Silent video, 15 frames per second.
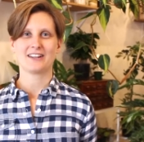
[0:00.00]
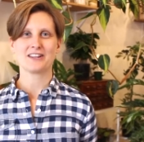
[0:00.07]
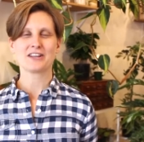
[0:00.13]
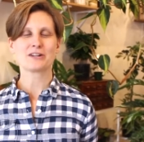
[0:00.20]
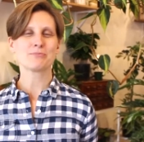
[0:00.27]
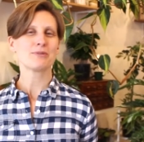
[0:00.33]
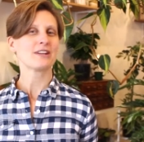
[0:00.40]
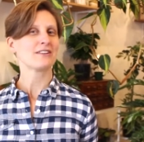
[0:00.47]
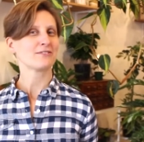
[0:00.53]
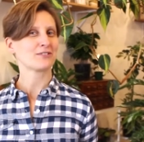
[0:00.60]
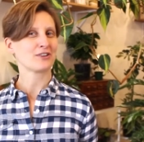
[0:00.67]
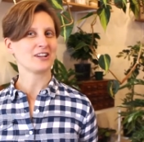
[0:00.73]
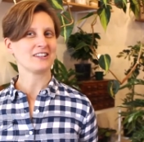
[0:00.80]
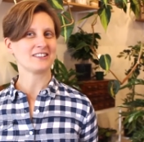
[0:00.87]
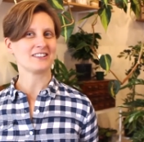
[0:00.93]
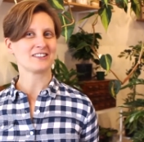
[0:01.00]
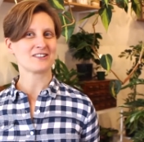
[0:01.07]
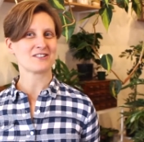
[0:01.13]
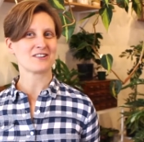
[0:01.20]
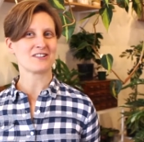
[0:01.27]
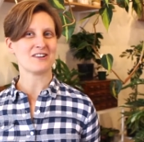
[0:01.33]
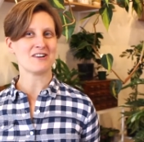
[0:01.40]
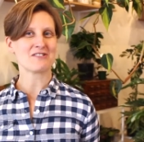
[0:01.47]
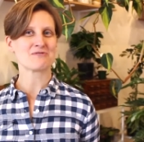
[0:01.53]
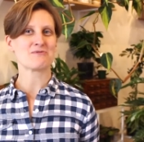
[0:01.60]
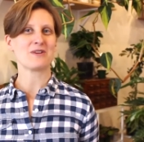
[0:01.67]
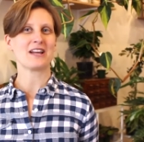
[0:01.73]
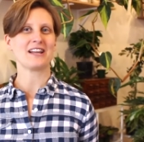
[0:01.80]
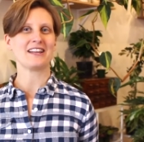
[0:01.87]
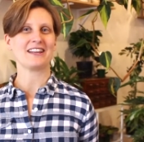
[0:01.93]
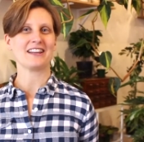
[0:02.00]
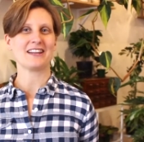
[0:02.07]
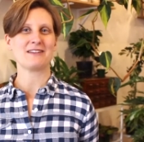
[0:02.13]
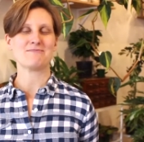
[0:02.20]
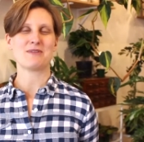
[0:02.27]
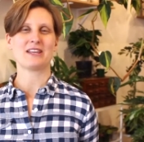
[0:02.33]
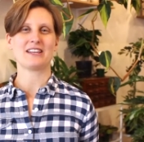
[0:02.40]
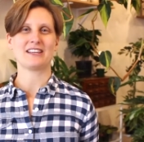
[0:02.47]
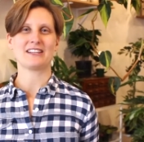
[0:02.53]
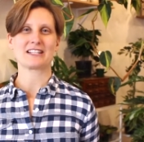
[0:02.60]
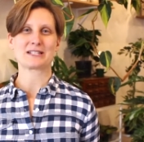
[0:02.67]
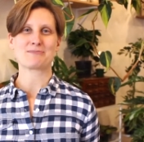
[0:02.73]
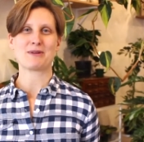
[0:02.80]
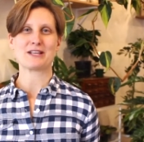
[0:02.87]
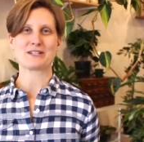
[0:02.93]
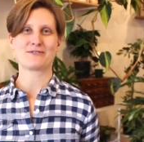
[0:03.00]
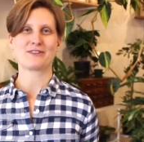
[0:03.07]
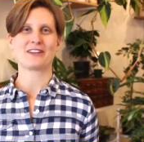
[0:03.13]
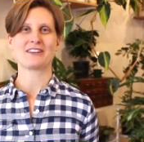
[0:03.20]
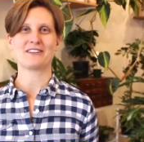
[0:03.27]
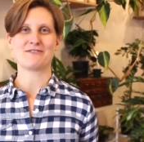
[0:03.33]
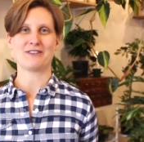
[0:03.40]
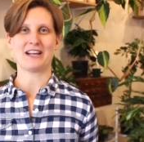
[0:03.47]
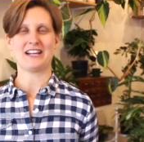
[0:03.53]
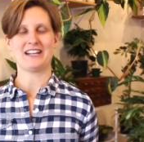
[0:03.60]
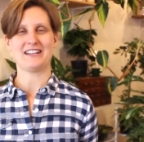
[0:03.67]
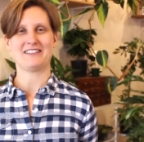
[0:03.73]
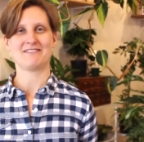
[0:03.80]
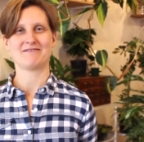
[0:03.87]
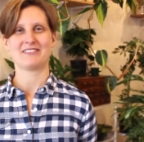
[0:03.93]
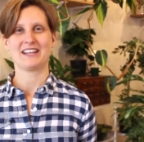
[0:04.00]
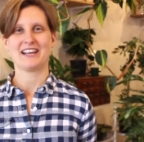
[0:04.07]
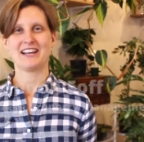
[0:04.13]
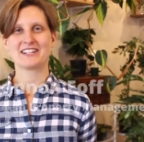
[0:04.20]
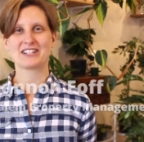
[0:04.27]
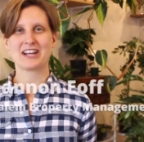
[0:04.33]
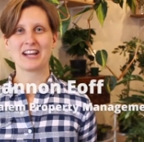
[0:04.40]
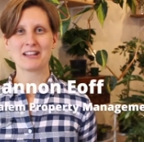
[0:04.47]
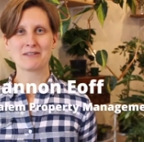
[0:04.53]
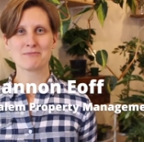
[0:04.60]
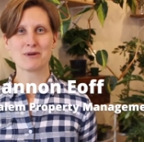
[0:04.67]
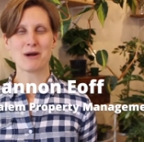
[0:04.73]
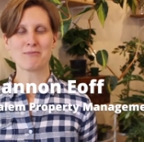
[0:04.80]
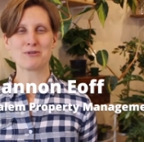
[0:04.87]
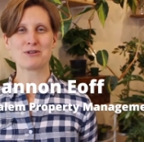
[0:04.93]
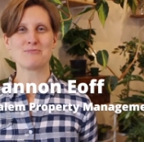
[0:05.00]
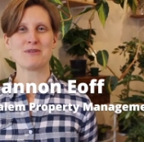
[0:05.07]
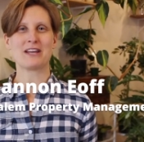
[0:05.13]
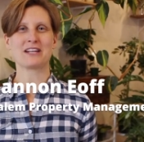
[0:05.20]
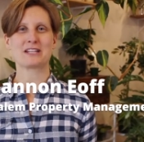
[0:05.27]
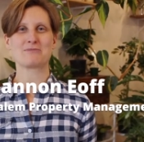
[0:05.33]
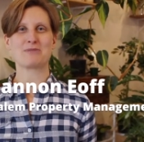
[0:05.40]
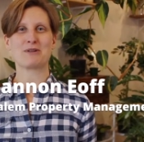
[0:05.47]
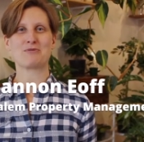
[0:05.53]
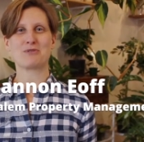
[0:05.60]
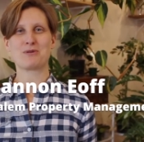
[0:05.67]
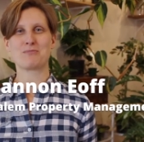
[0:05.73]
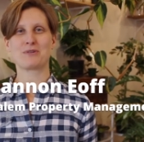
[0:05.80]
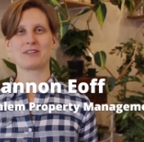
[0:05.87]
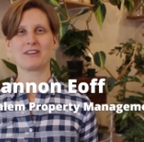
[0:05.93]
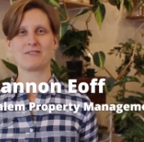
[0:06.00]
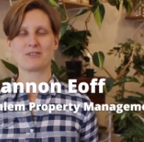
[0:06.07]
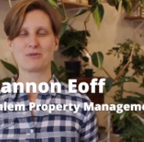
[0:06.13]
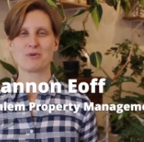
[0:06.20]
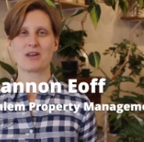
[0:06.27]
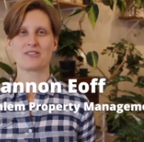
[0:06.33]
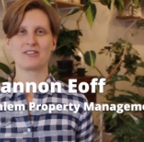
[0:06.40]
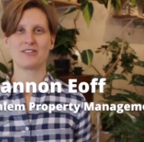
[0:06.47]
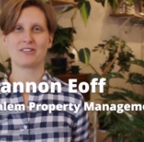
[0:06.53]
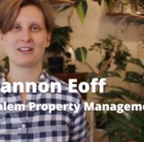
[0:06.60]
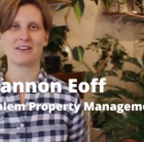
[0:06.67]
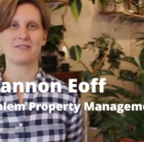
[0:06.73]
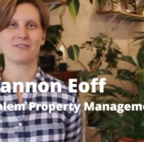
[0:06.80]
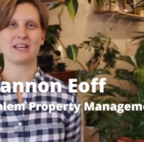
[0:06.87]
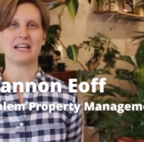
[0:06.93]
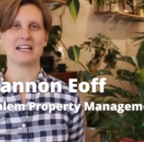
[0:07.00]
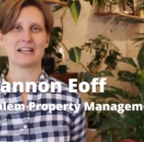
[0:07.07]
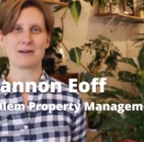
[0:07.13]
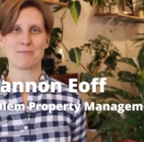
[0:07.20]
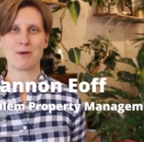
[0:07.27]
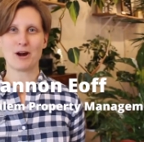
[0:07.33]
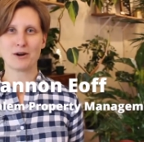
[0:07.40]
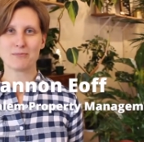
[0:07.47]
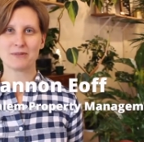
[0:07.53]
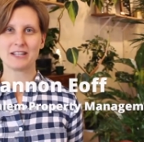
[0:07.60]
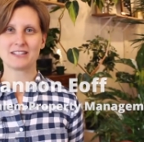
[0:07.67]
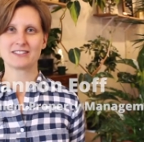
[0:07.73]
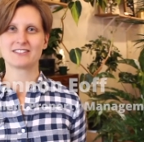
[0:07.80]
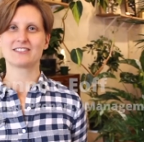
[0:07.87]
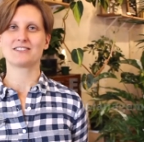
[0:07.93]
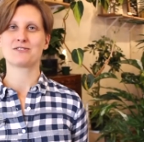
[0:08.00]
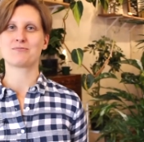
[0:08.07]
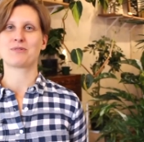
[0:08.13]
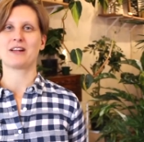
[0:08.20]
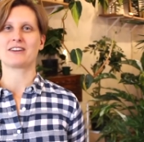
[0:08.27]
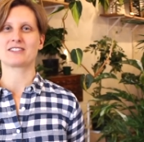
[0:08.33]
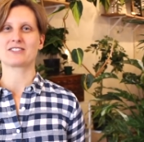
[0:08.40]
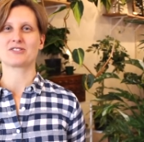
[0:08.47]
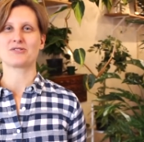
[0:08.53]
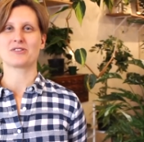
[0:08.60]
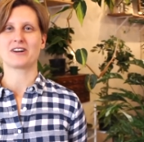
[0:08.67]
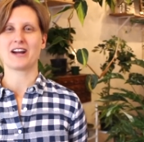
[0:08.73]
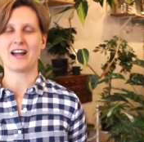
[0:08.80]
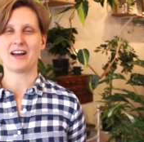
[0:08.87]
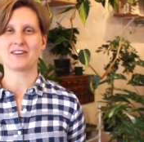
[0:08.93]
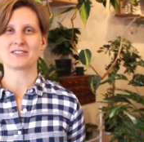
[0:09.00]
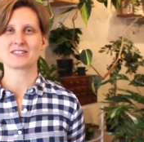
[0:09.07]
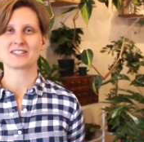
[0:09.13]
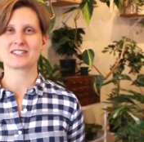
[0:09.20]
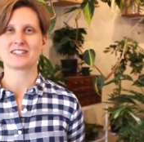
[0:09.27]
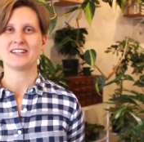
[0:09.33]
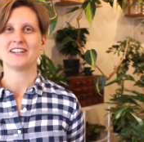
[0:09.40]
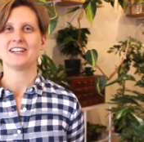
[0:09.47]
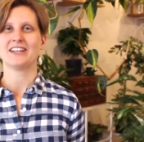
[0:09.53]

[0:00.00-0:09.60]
A little bit of green can go a long way in making a space feel inviting. At Chehalem Property Management, we believe that whether you live in an apartment, duplex, or house,